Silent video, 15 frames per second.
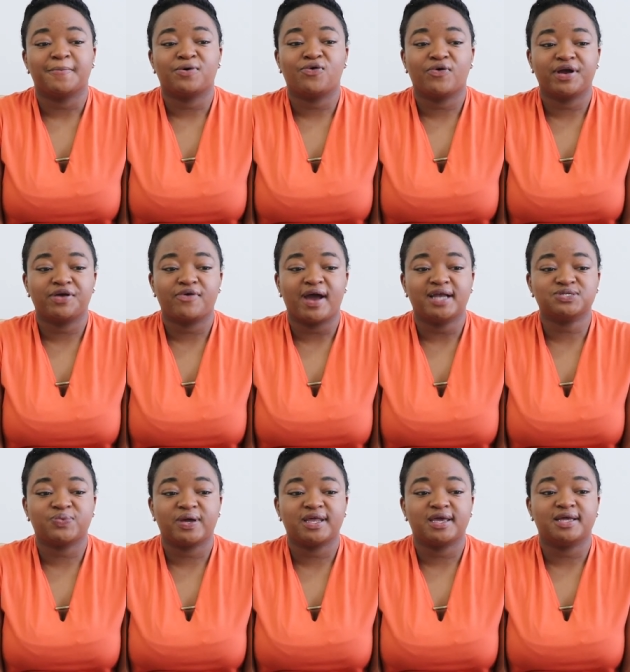Corey
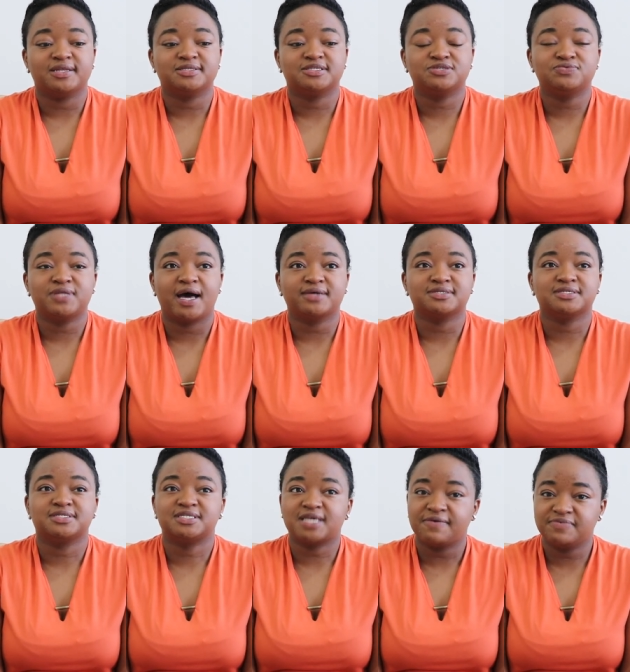graduated in
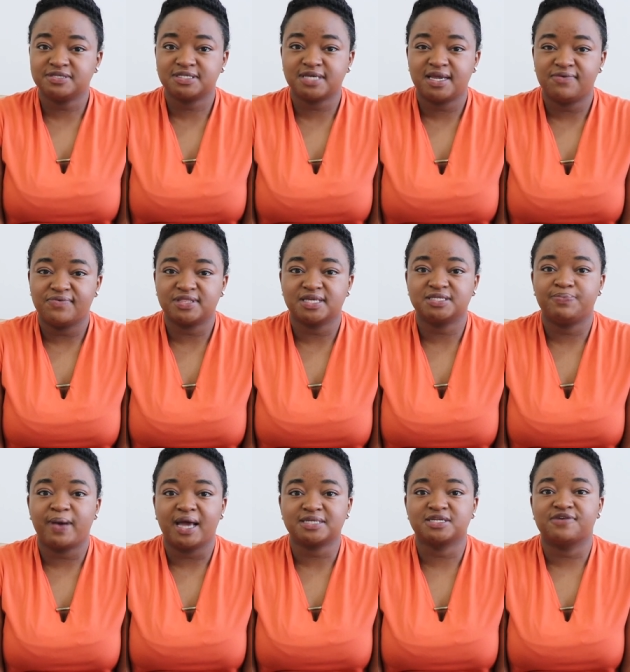2017 with his
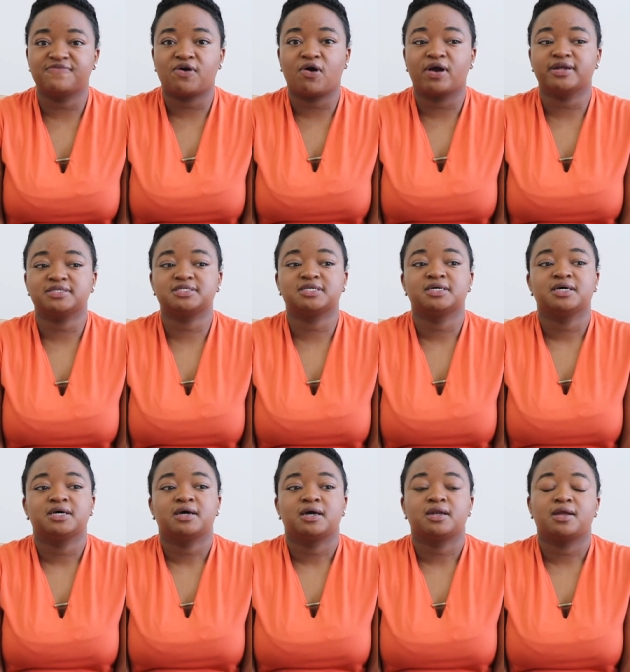Bachelor of Arts.
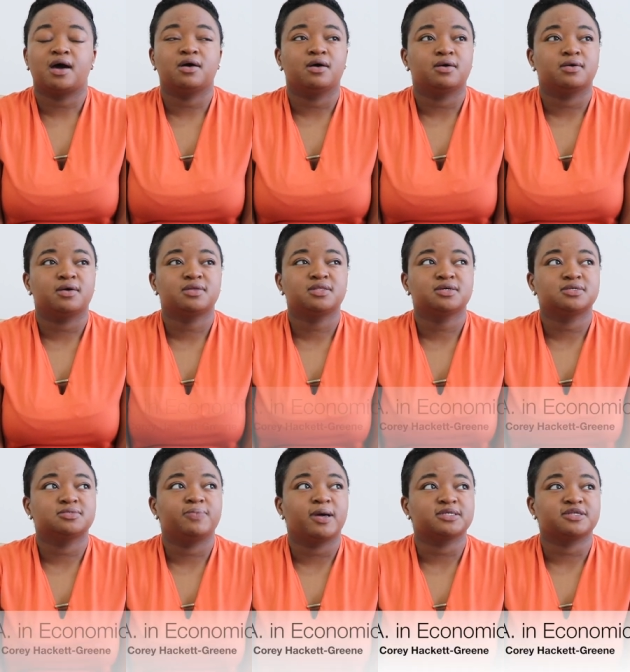I think
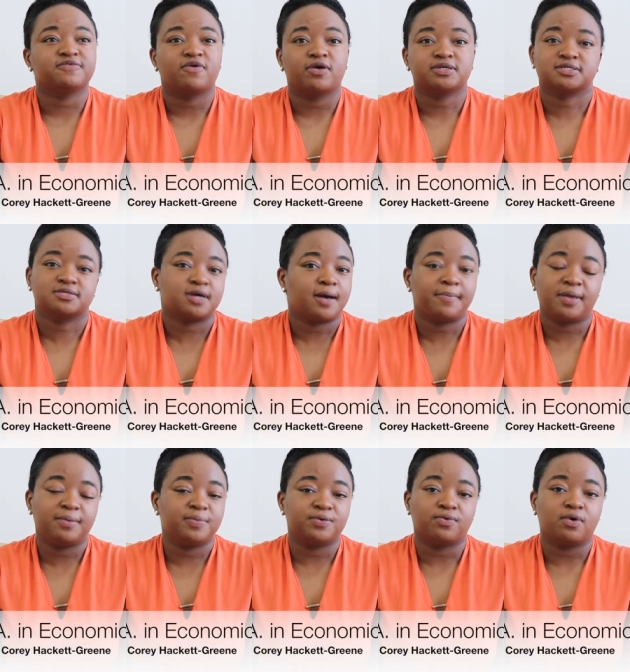it's Bachelor of Arts. I may
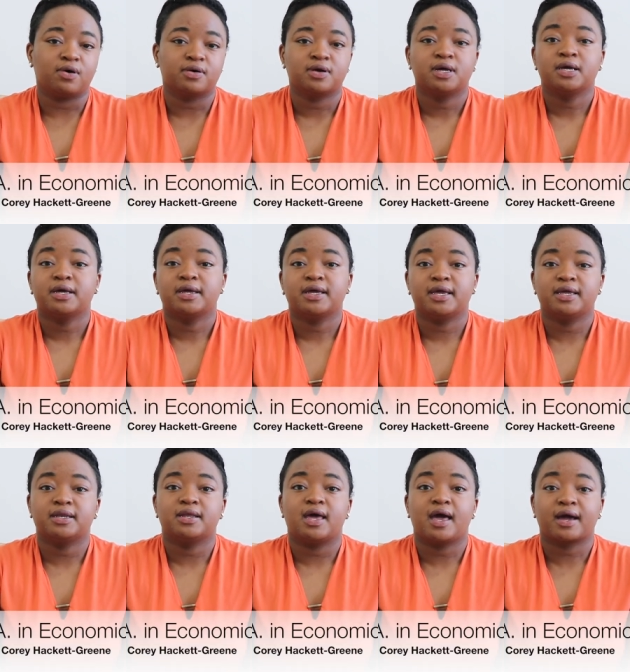be wrong.
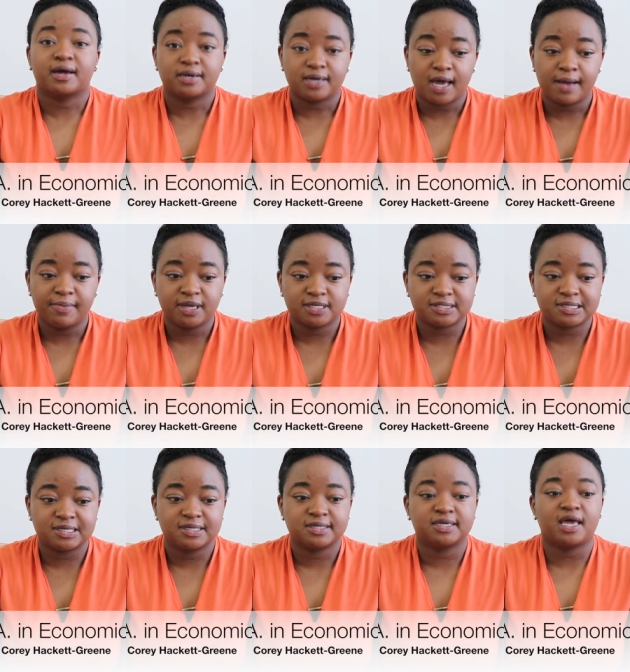In economics.
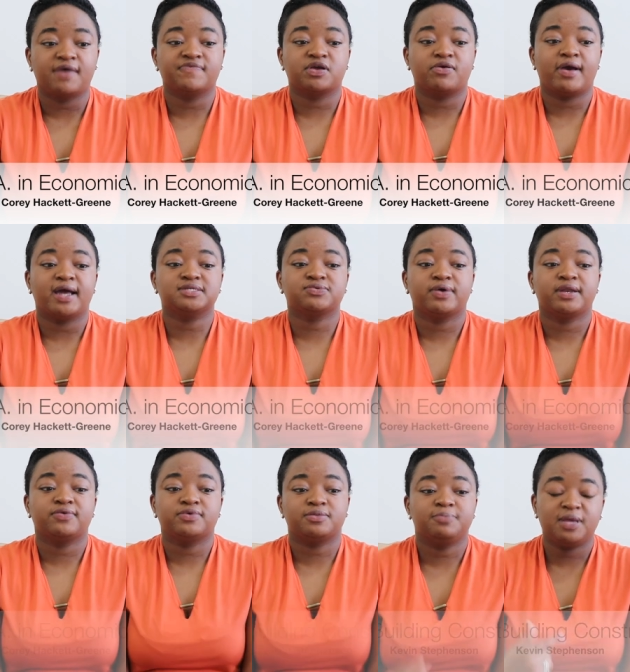Kevin
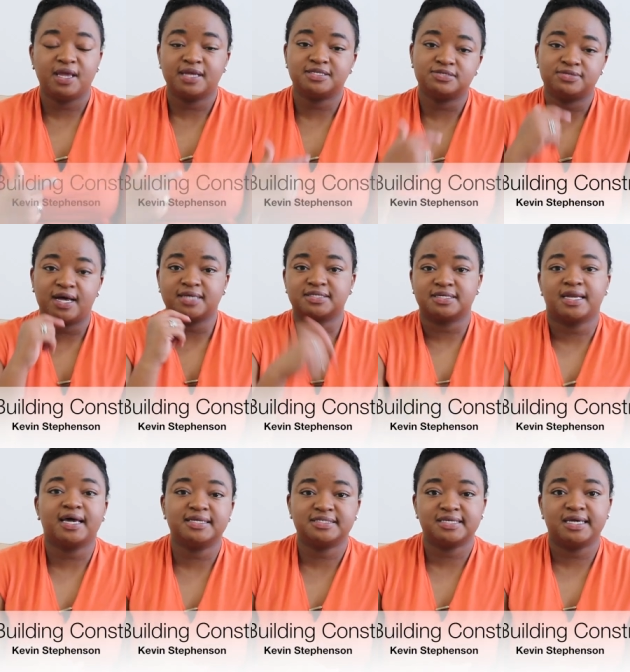graduated with me in
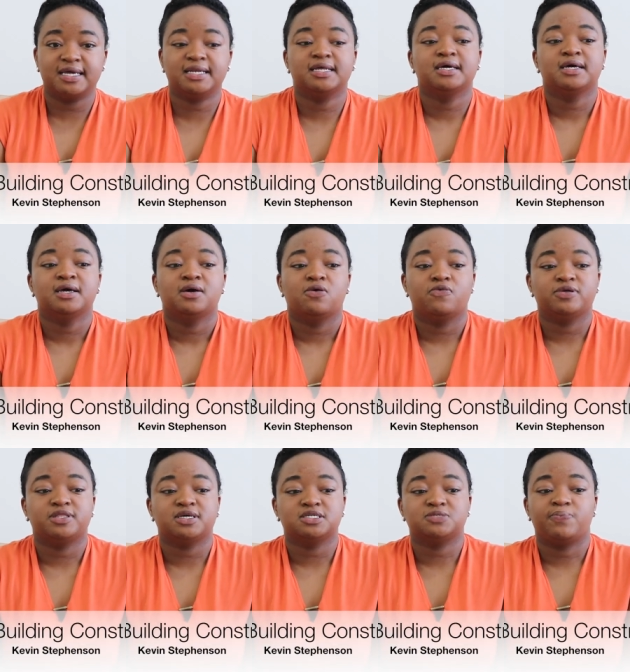2019
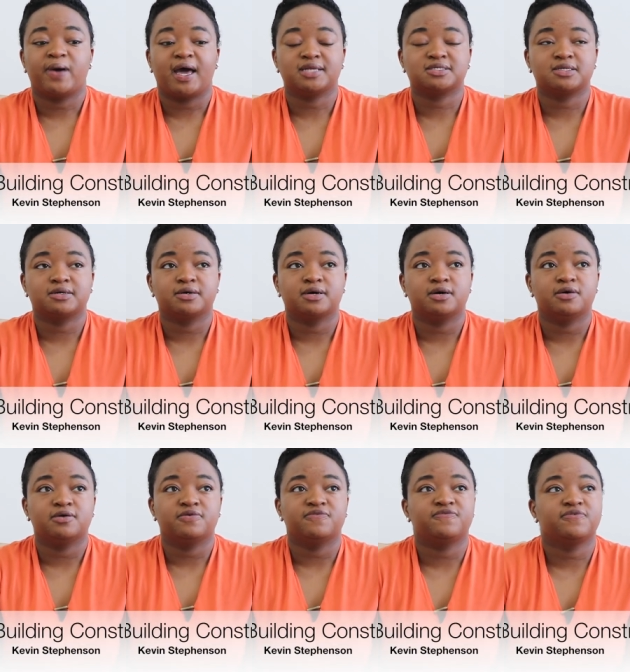with his Bachelor
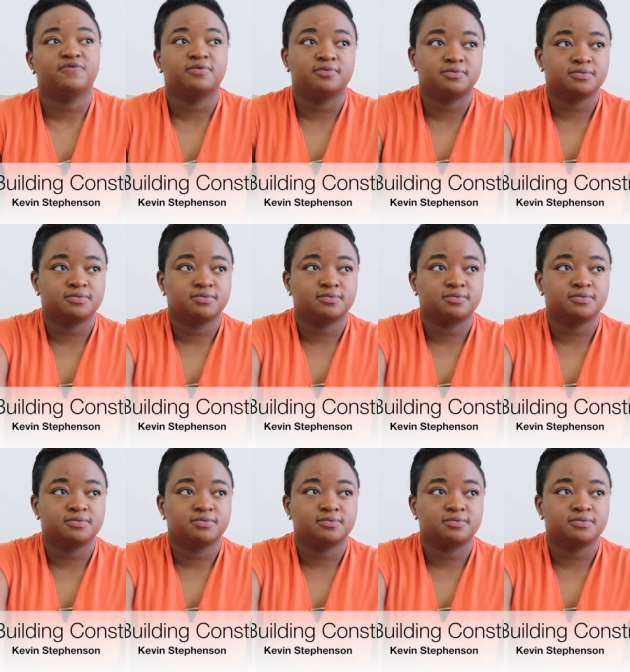of